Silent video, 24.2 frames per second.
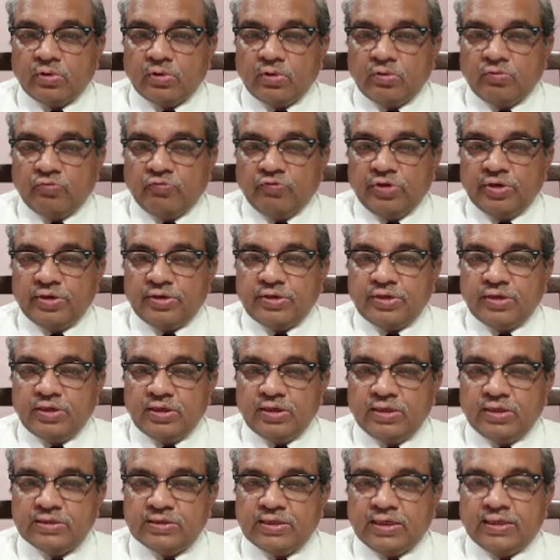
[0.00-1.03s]
when
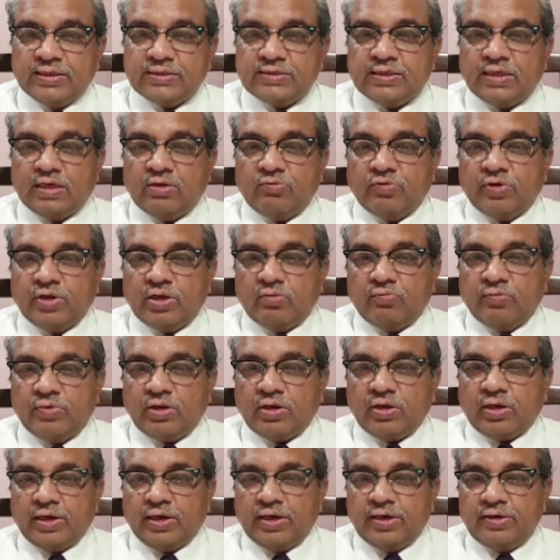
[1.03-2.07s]
T is less than 1 hour
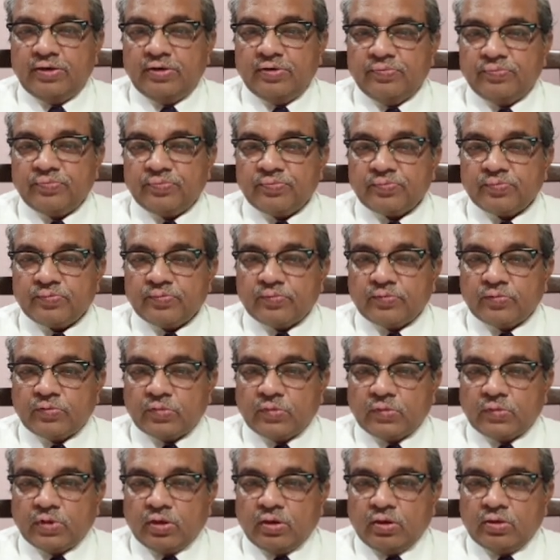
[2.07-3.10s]
and
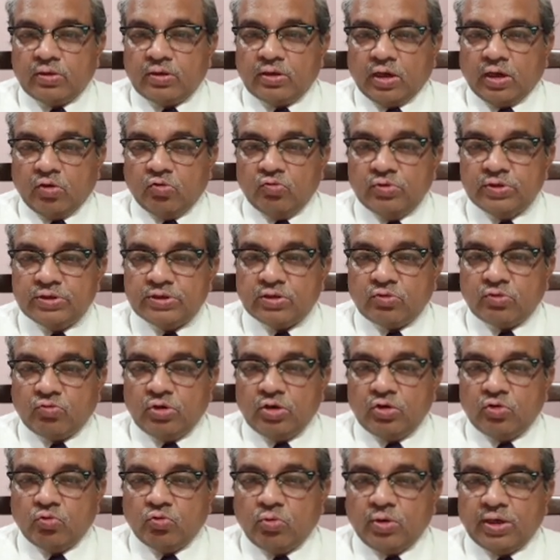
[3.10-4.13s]
tau is equal
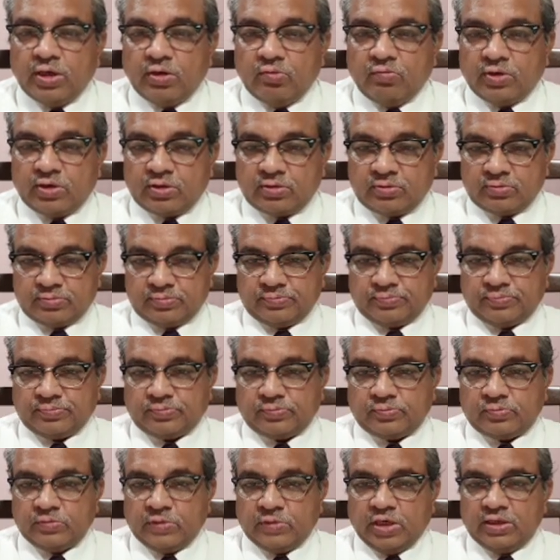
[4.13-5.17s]
to 1 hour,
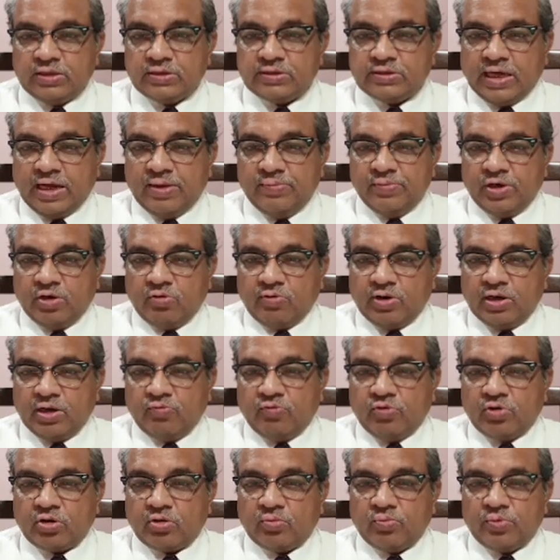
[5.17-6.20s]
that is time required
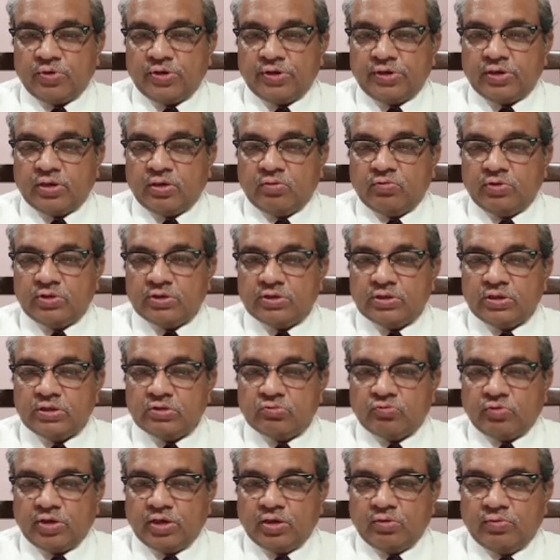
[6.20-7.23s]
for complete conversion is
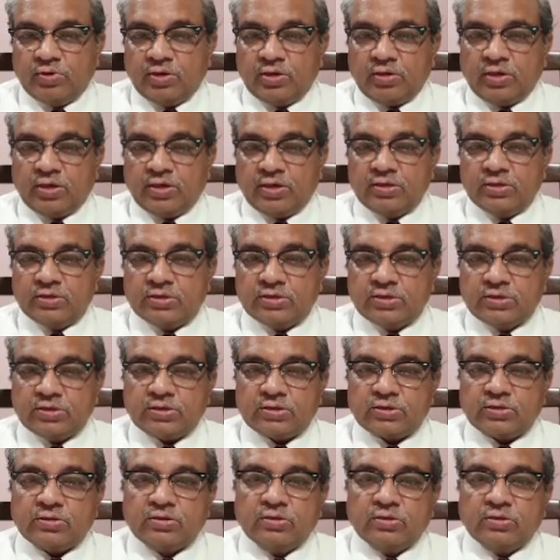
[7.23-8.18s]
1 hour, and this is